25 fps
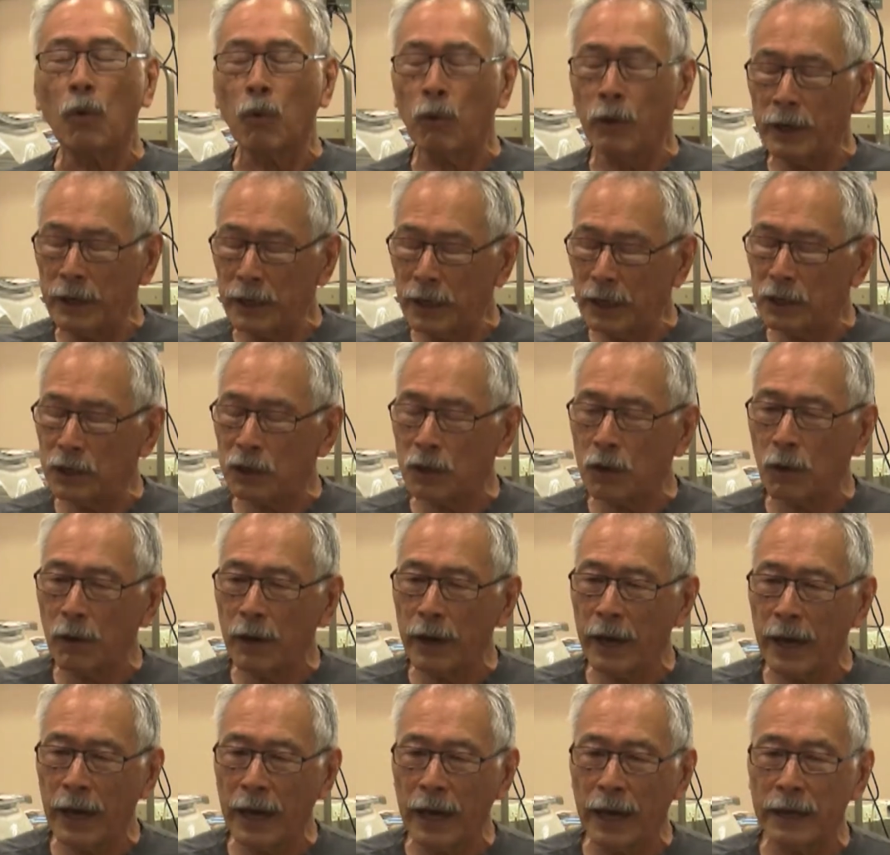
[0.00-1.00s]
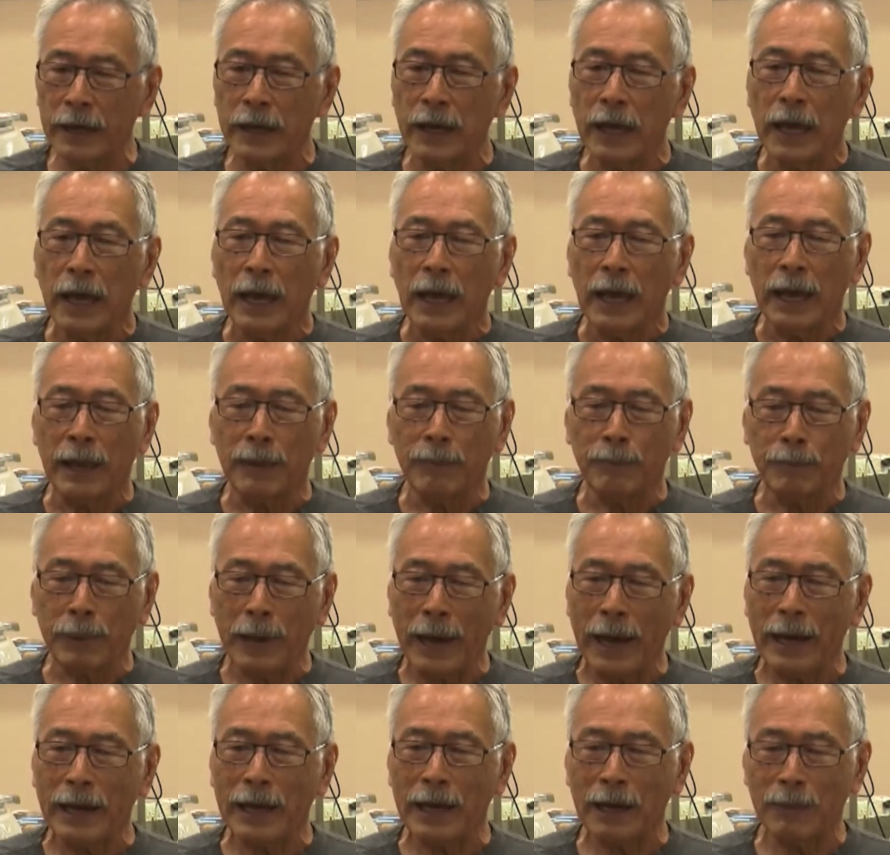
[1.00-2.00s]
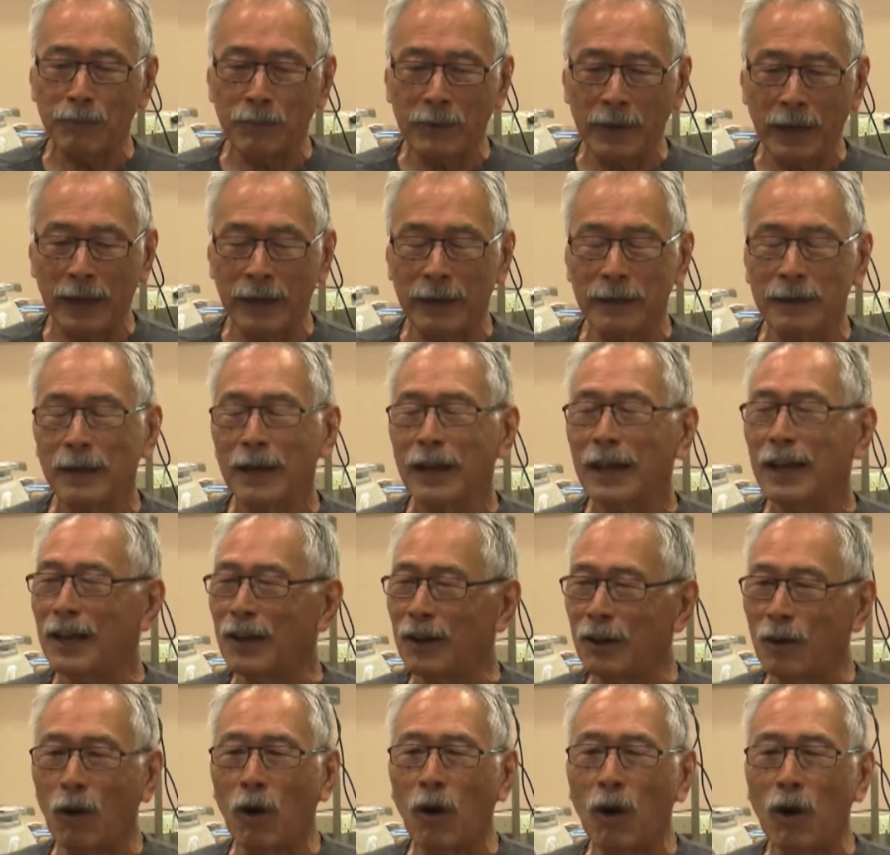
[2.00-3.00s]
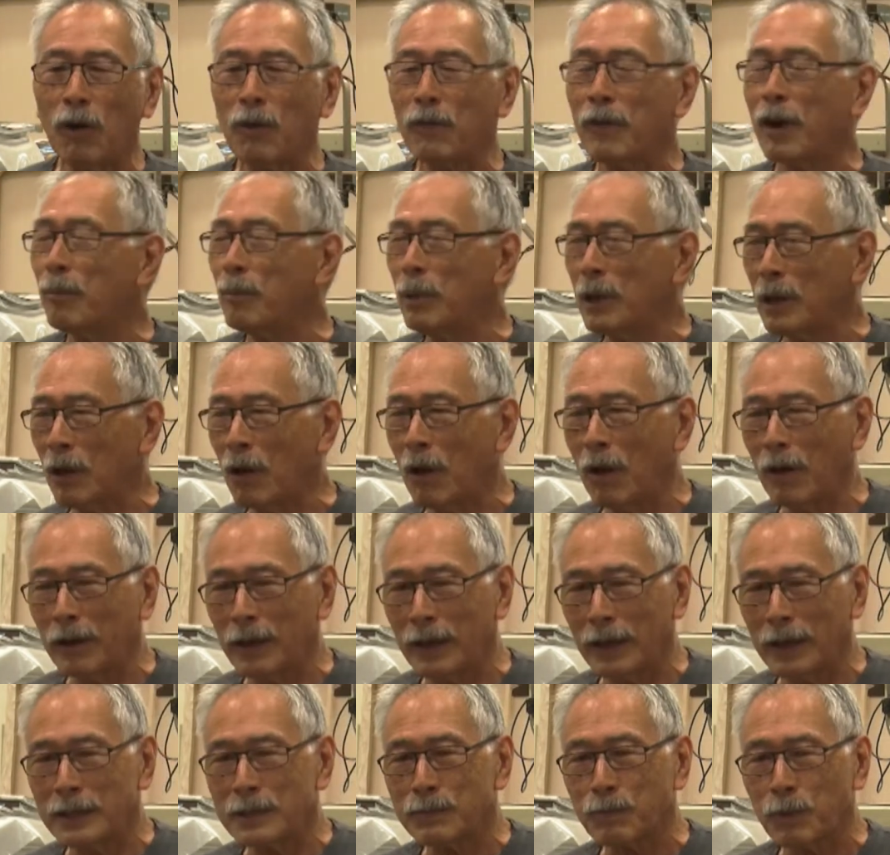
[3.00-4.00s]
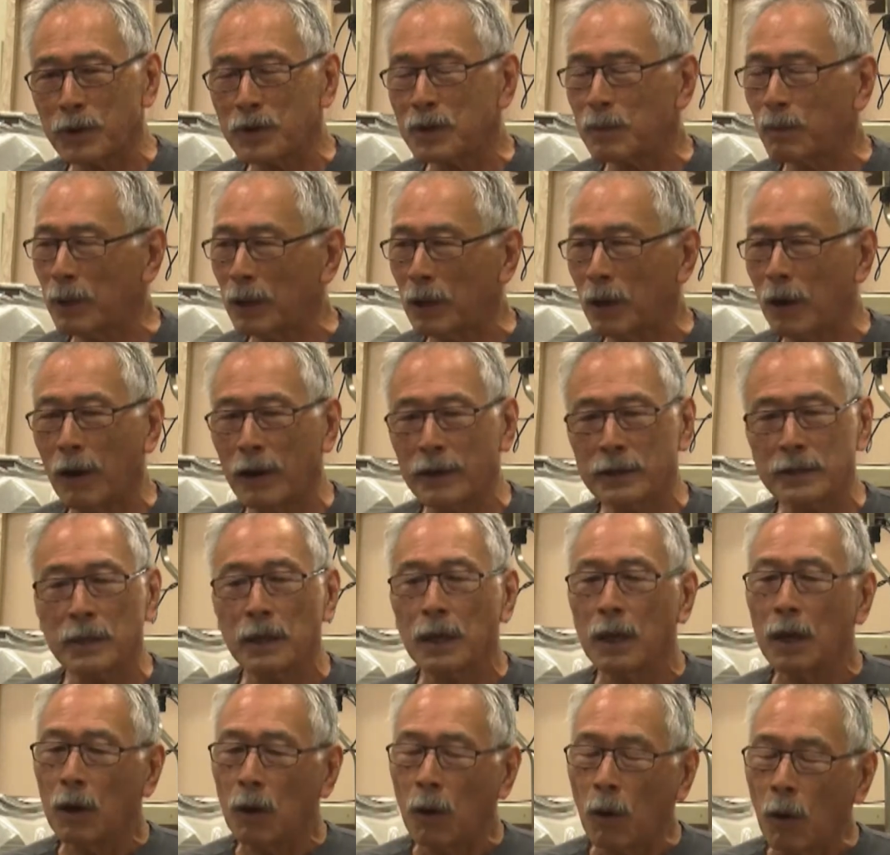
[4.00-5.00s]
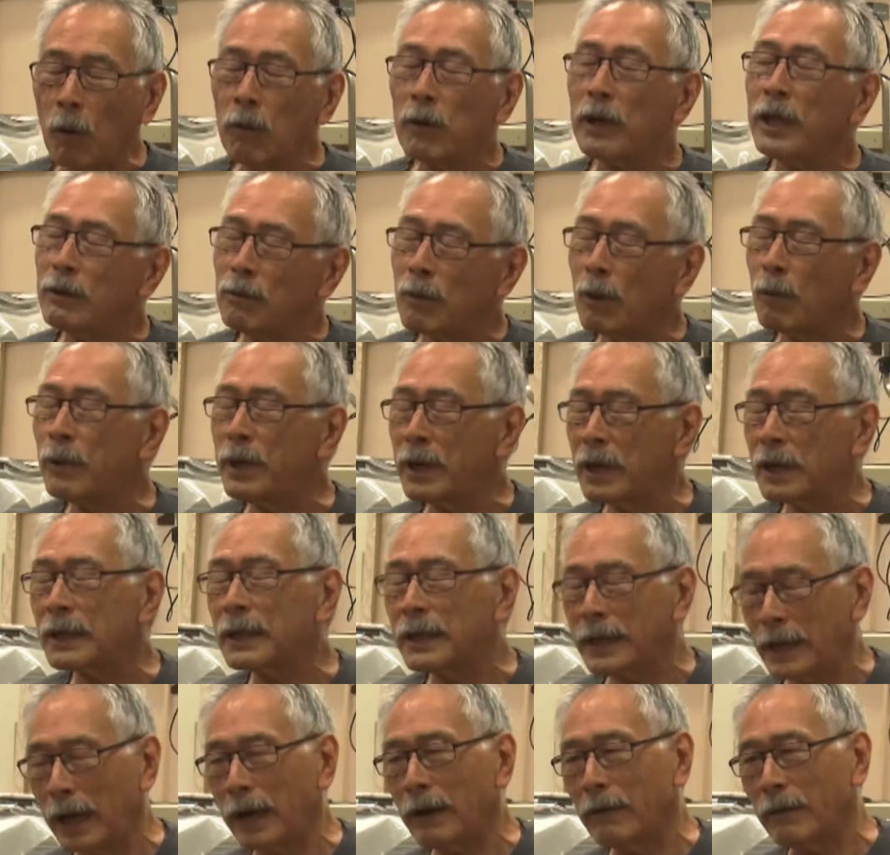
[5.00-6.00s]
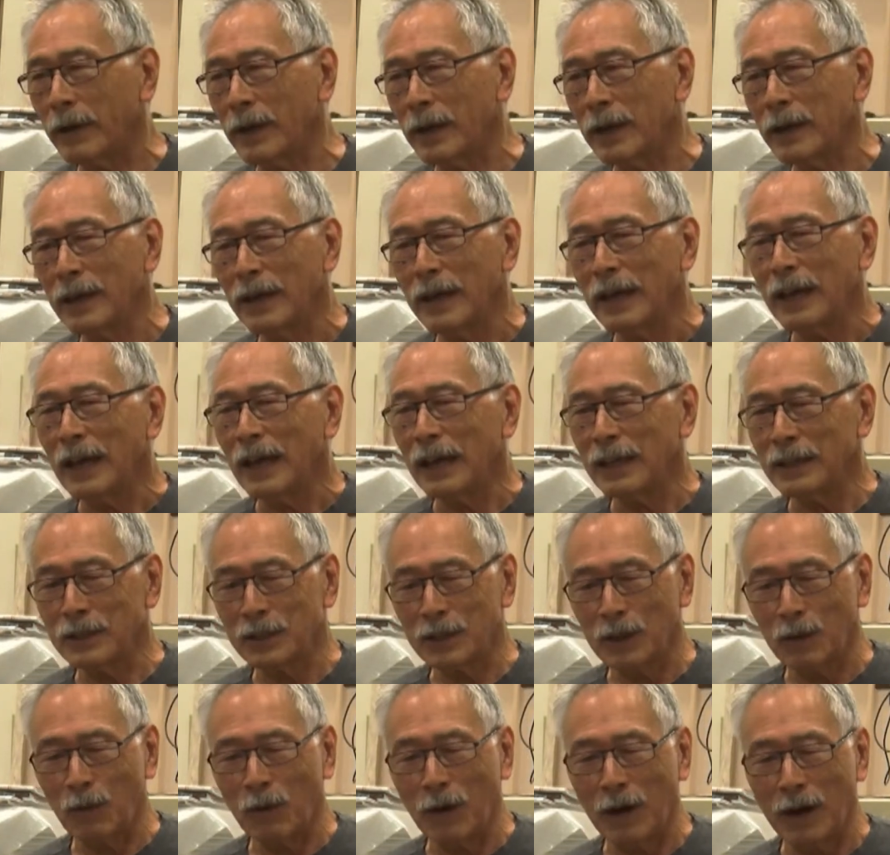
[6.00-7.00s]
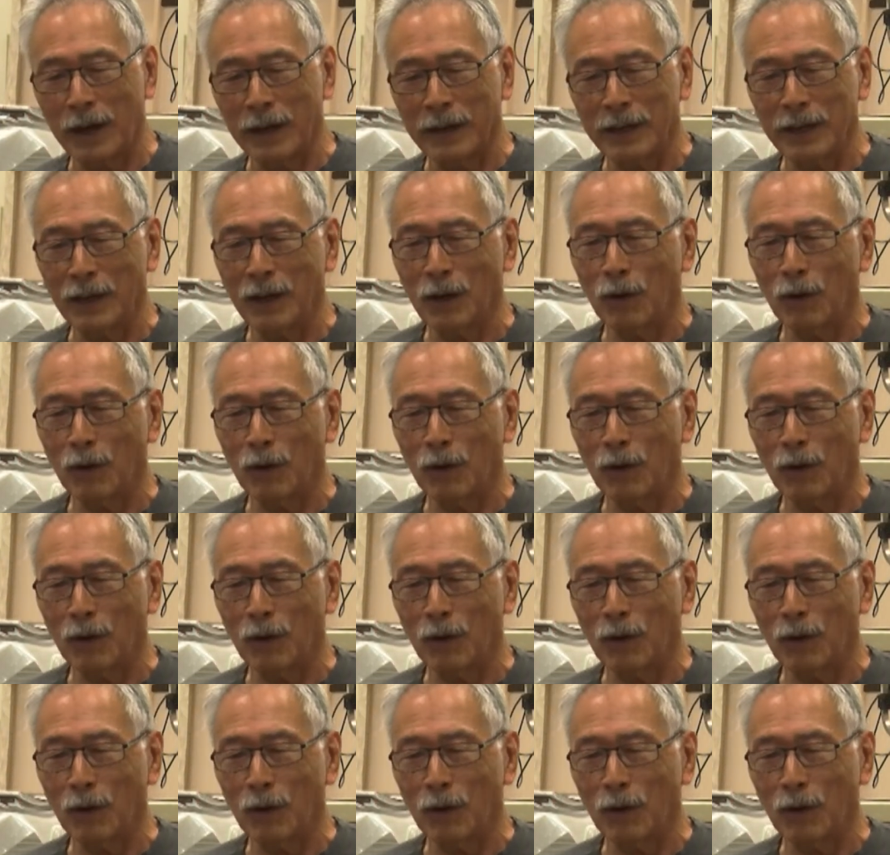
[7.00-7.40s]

we need to go ahead and pack up then, all of our belongings, personal belongings, only what we could carry, and so on,